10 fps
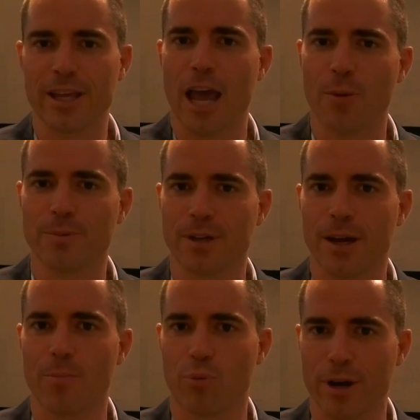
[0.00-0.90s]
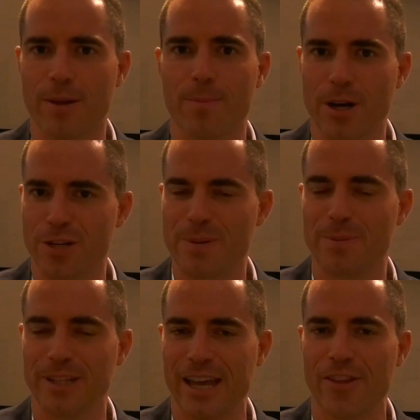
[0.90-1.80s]
really helped bring a bunch of
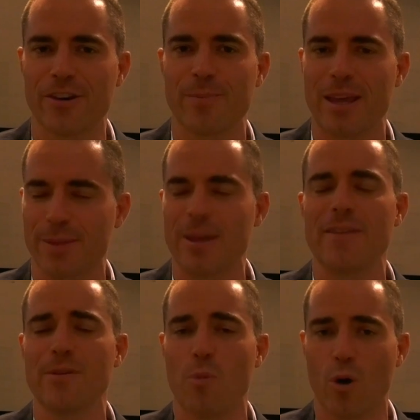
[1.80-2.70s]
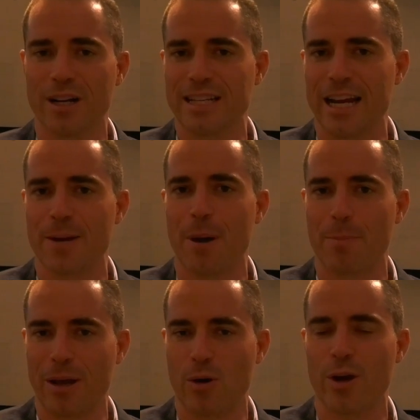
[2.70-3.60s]
people together and make them even more excited
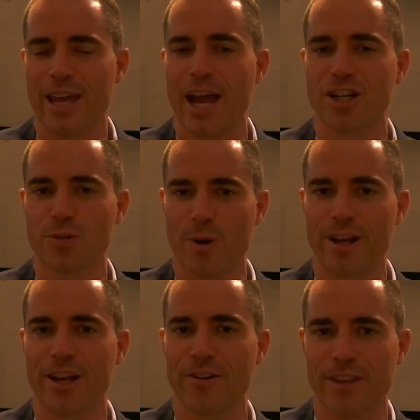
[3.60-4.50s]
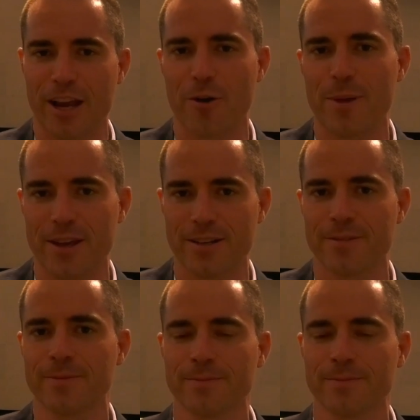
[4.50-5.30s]
about Bitcoin Cash spreading here in the Caribbean.